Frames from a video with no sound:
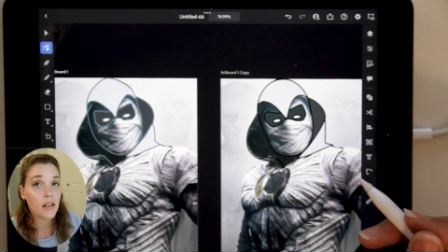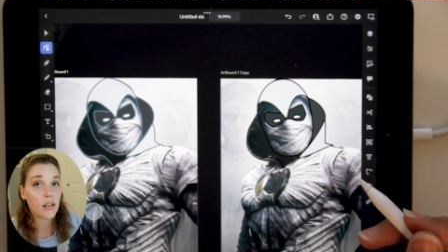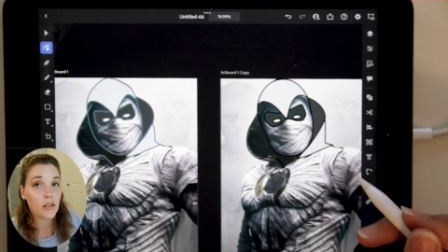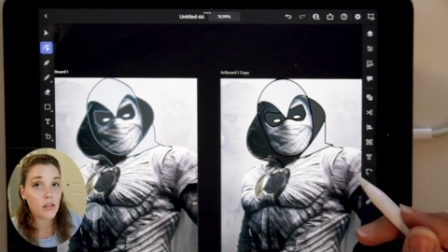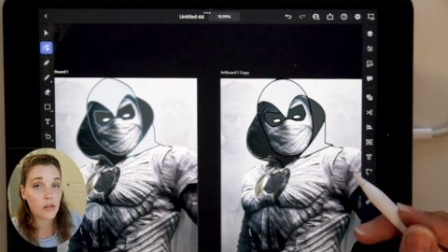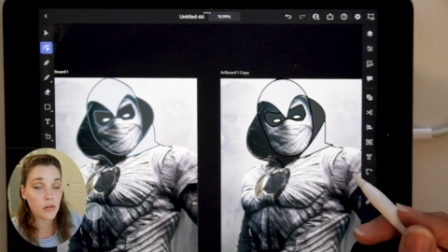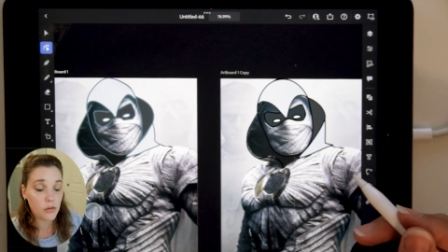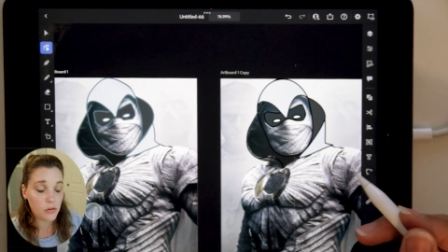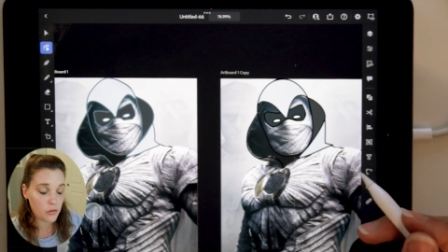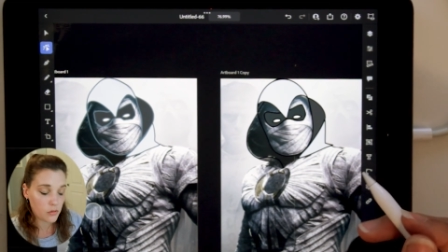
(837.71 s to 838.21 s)

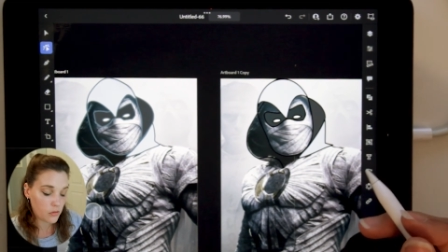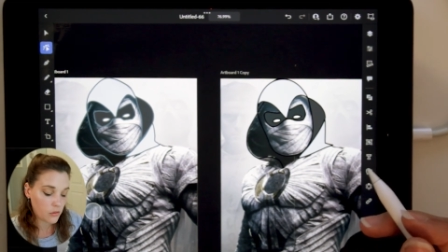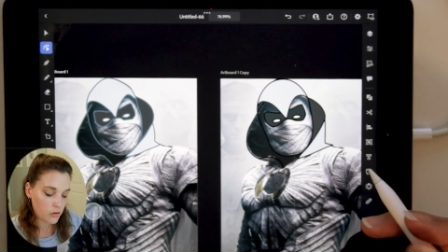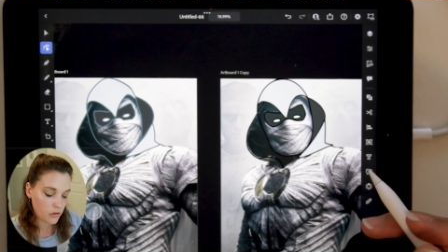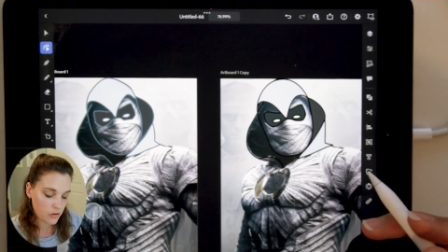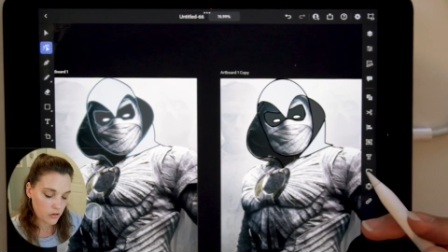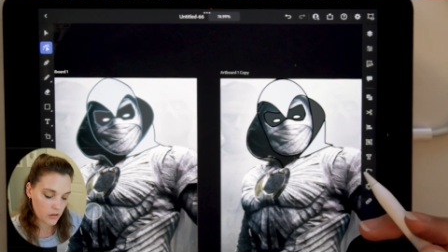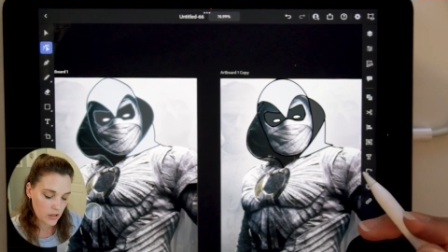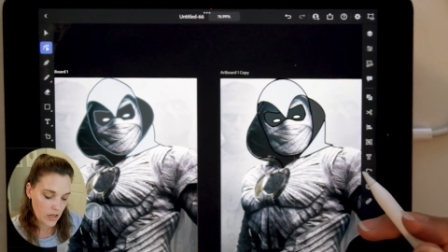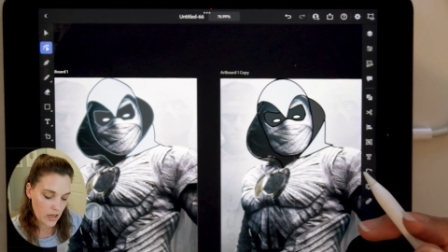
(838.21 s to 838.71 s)
to
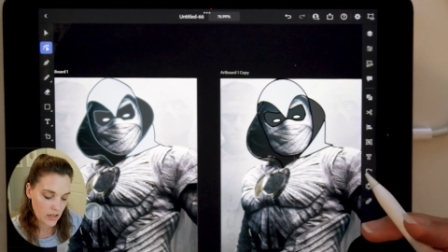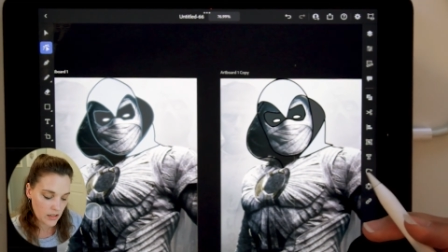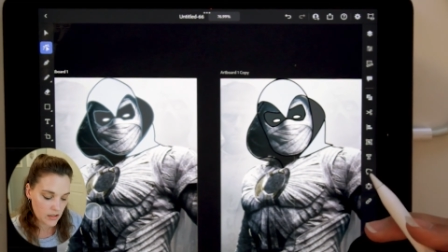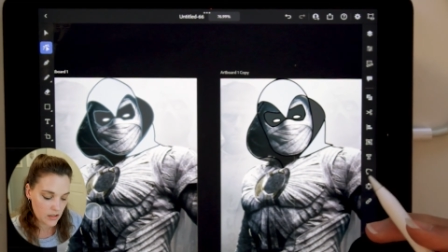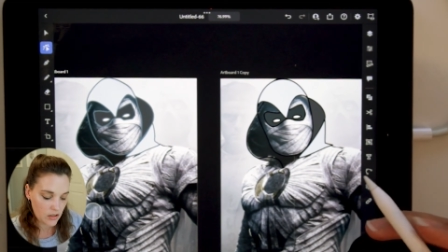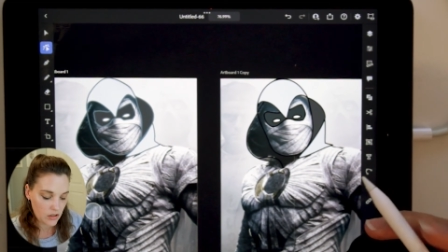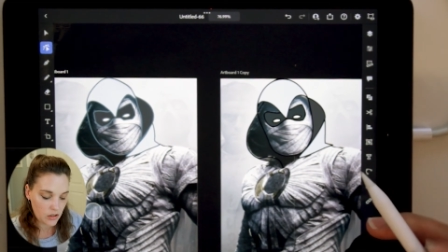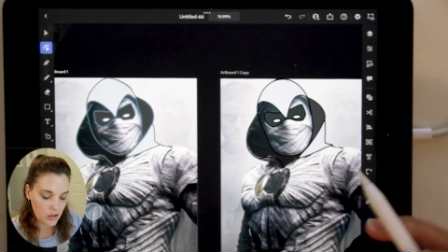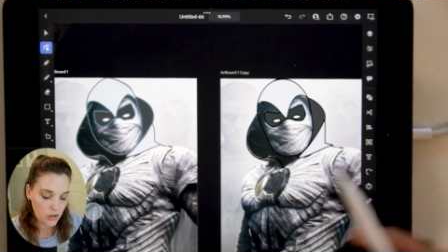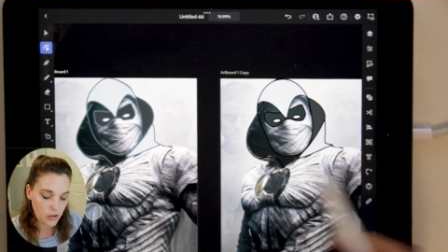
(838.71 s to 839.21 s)
create
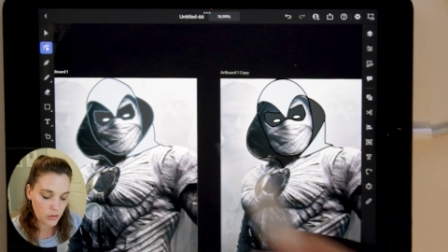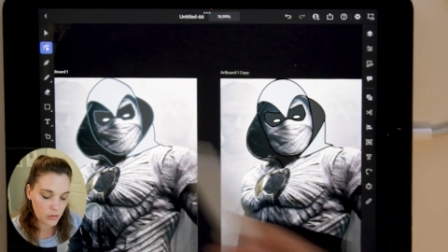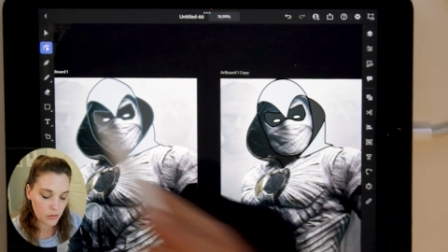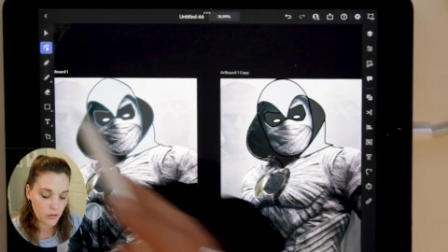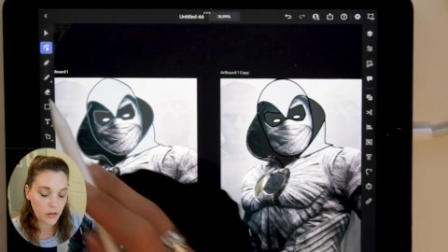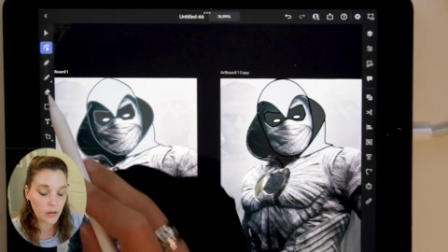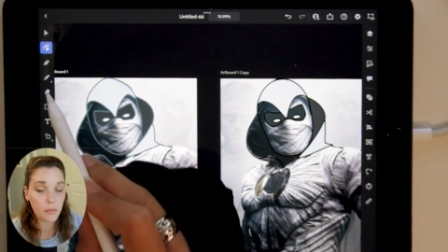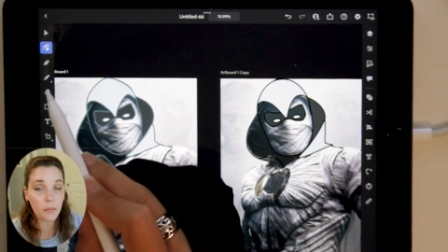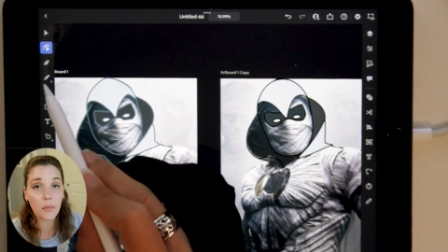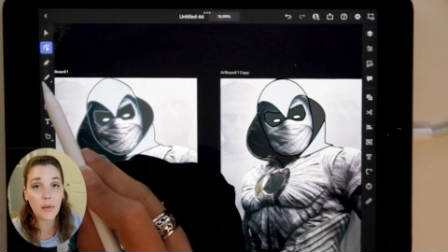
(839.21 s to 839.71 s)

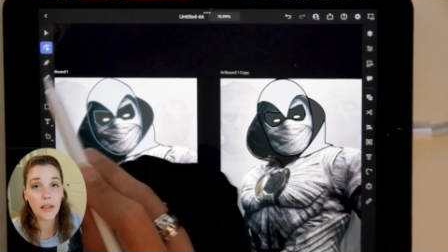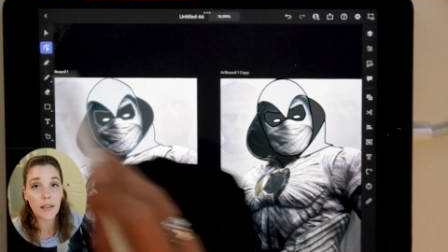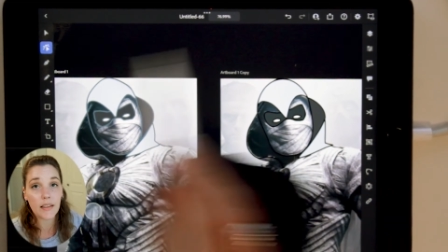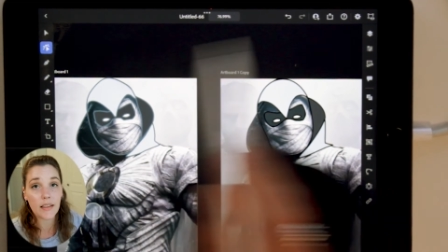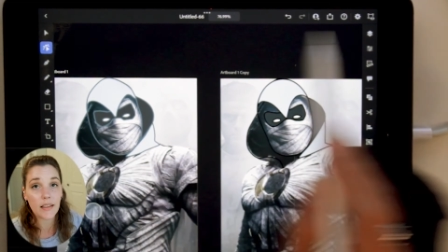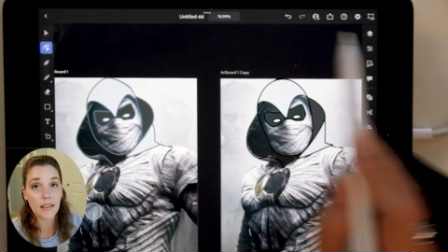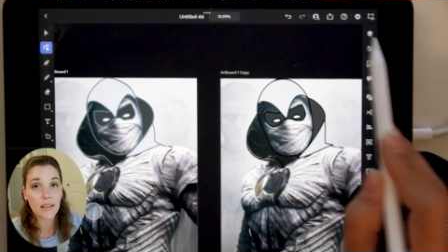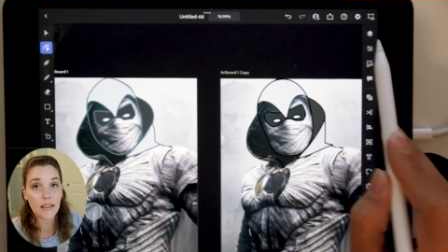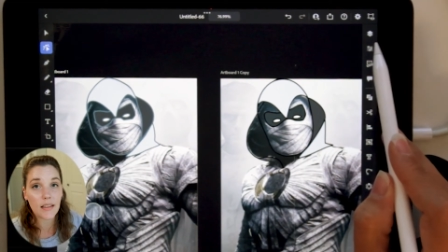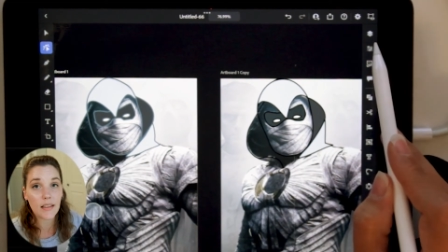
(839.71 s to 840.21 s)
your
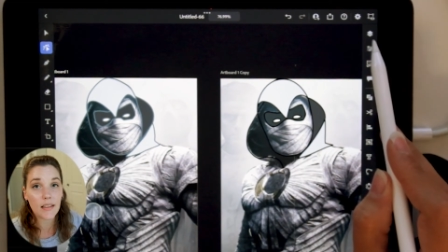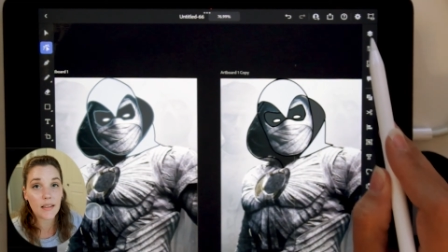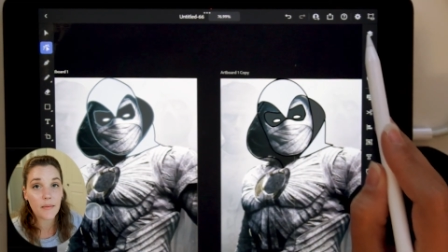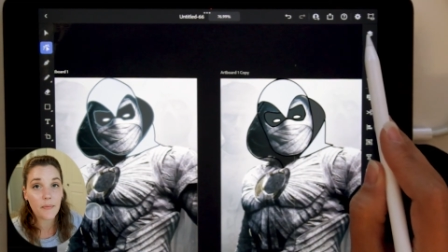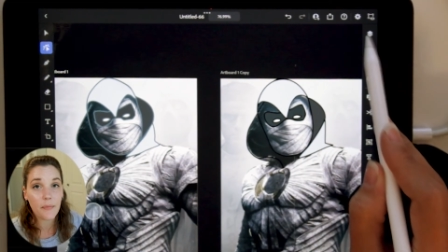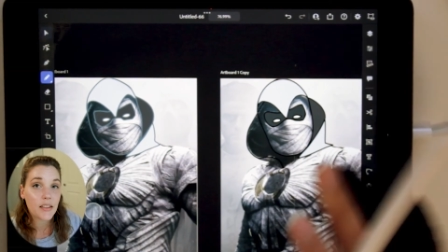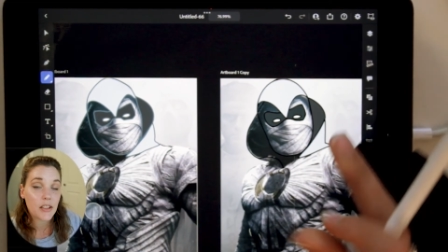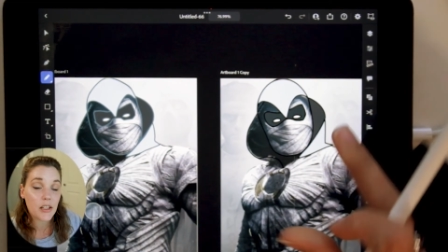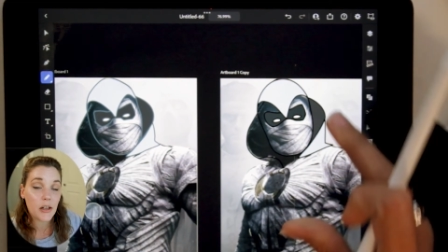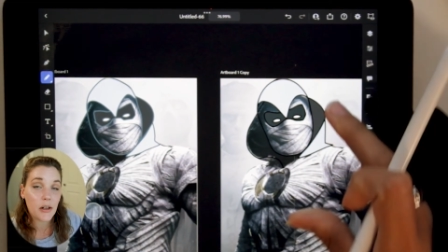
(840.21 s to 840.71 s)
pieces.
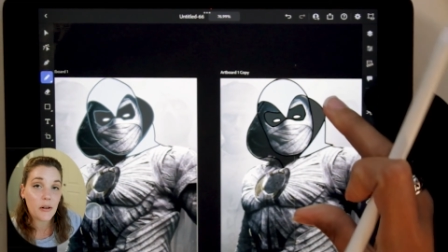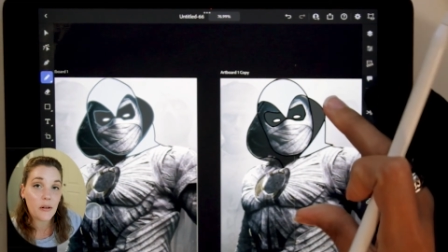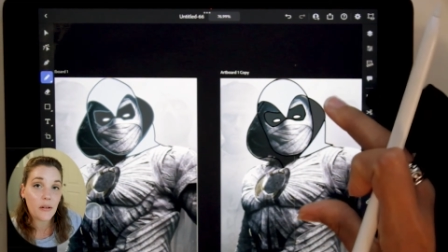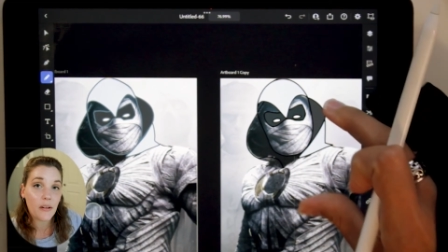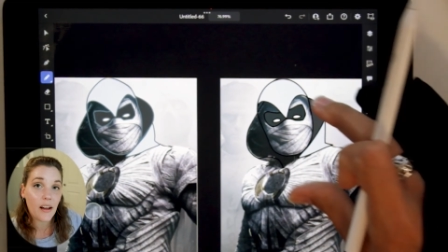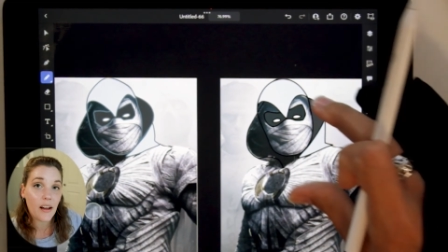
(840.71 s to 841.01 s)
So